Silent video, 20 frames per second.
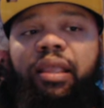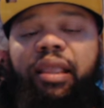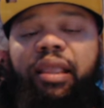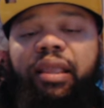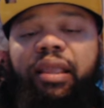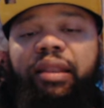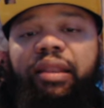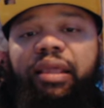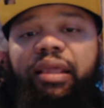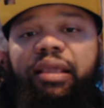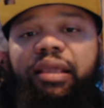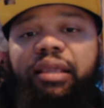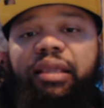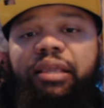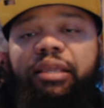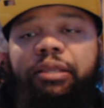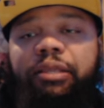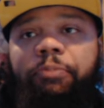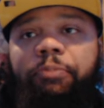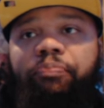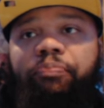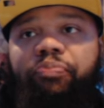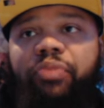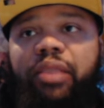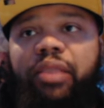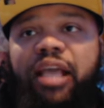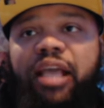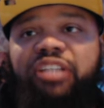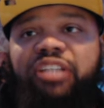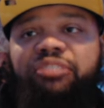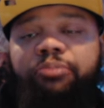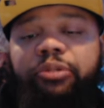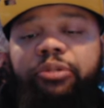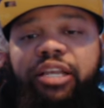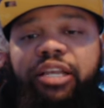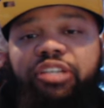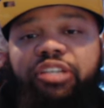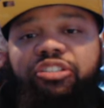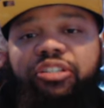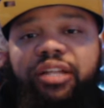and a
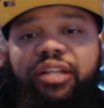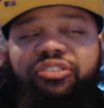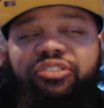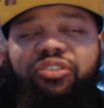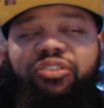explanation as